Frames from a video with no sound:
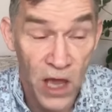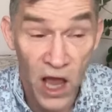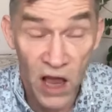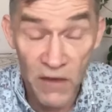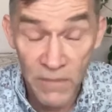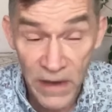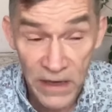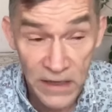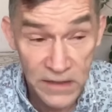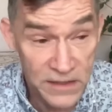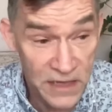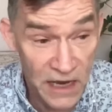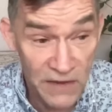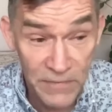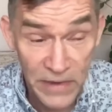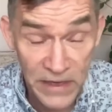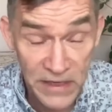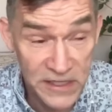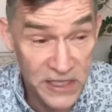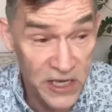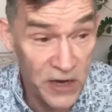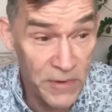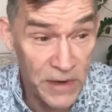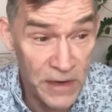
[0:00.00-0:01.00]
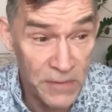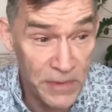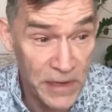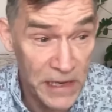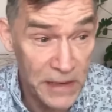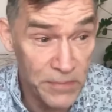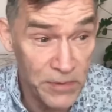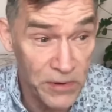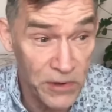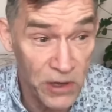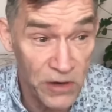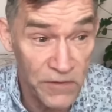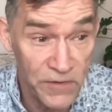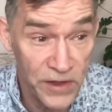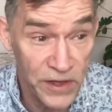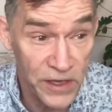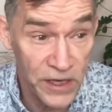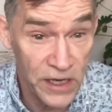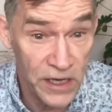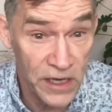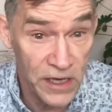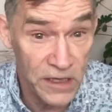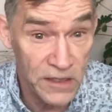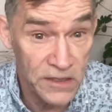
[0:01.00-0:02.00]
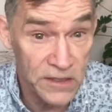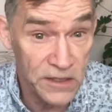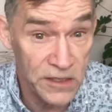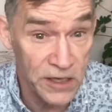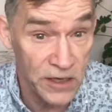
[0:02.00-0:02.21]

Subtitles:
I've met so many people over the years.